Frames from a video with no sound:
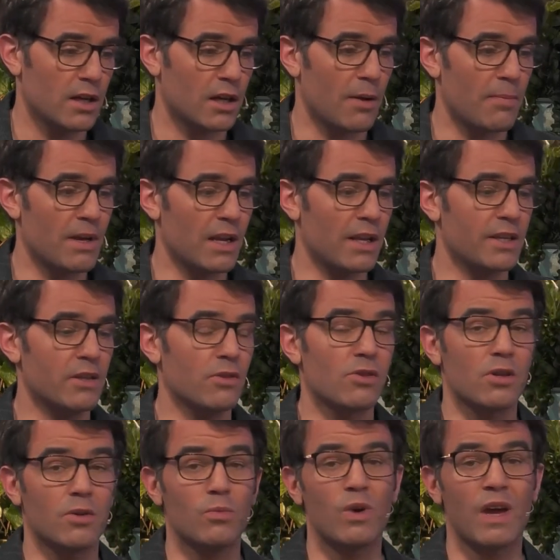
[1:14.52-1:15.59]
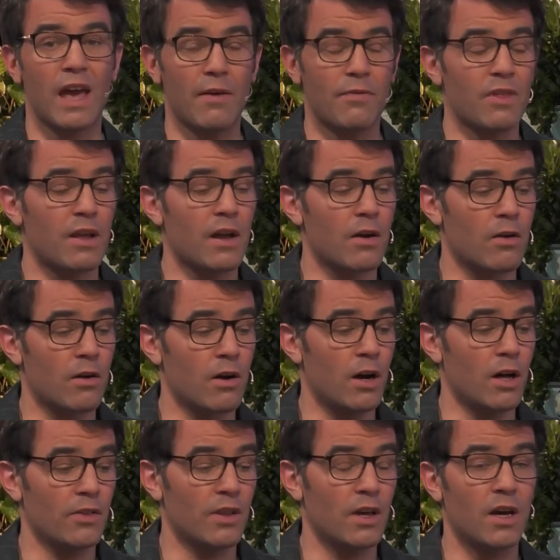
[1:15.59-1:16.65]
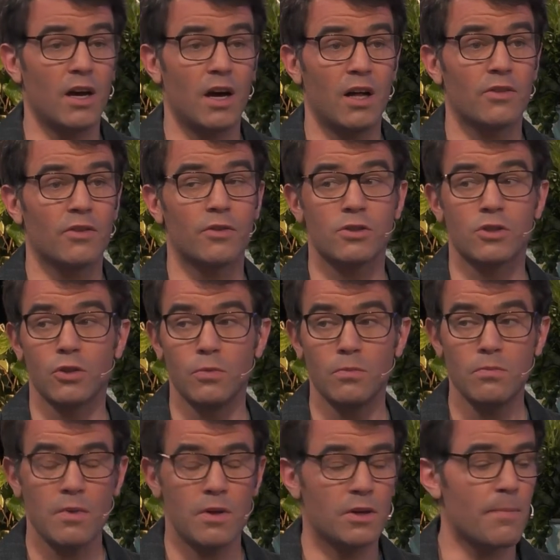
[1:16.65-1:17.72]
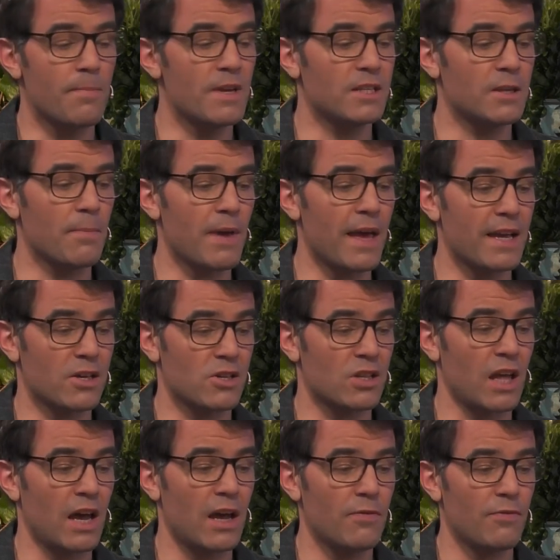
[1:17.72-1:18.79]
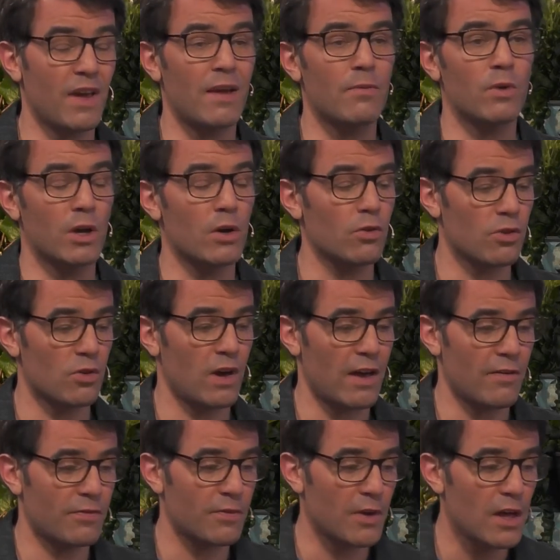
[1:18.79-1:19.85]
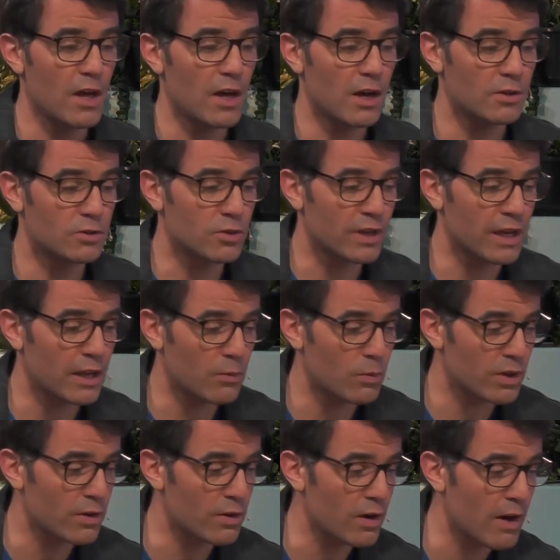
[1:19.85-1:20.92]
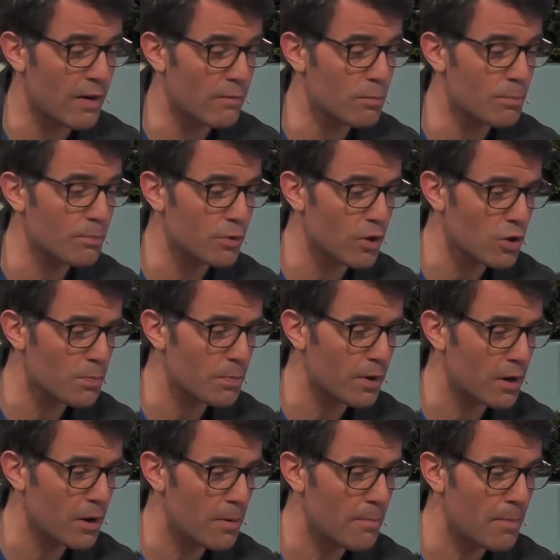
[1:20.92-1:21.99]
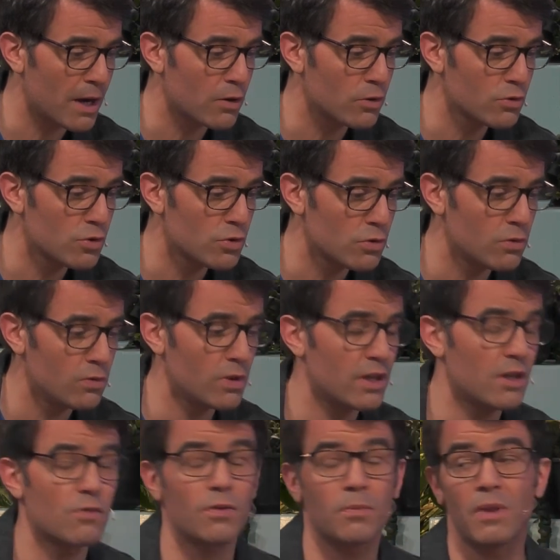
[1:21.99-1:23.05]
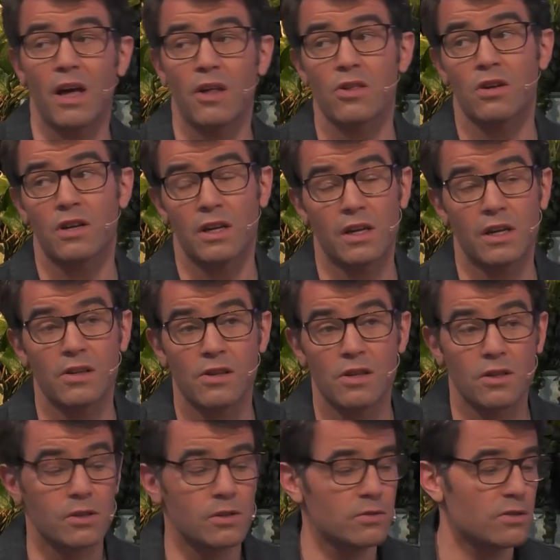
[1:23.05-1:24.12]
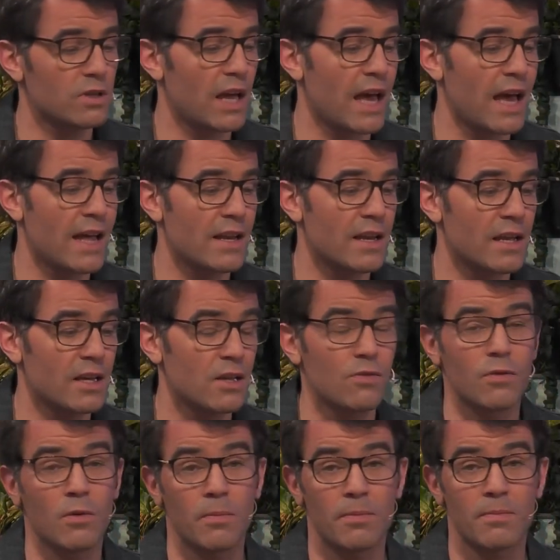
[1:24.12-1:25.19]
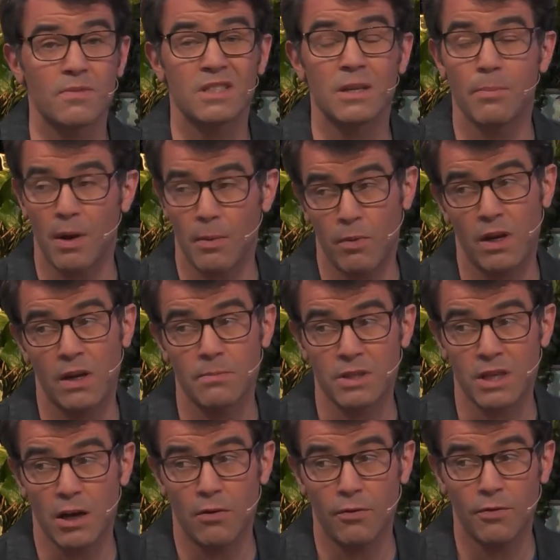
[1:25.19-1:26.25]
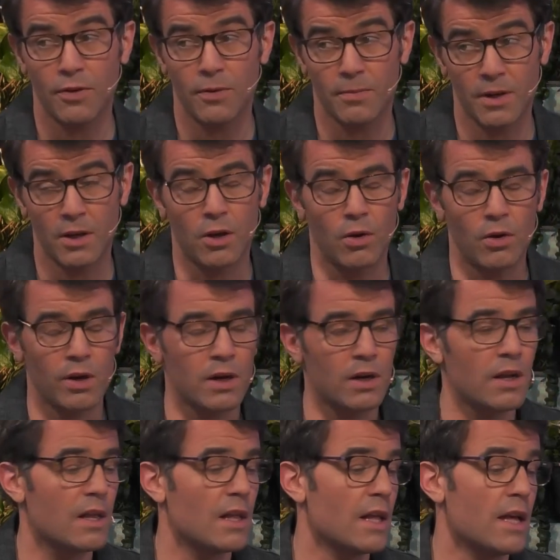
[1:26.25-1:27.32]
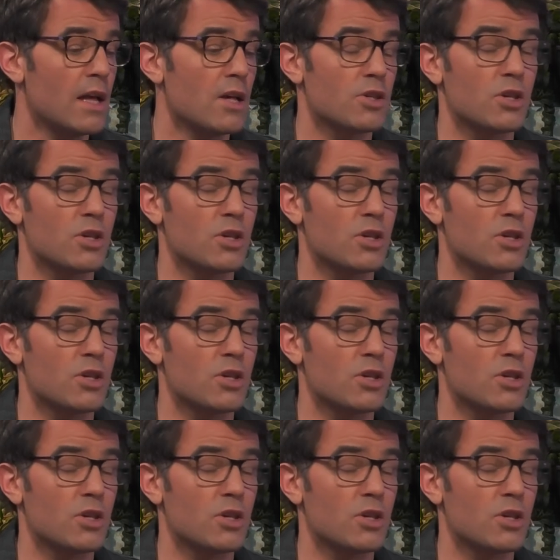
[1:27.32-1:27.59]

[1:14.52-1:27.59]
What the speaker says: Camilla Nielsen. We have her on the Zoom, the Meet the Makers live. And we also have, together with her, Prosper Maguchu. He's from the Asser Institute and he's from Zimbabwe himself, a lawyer. Wow.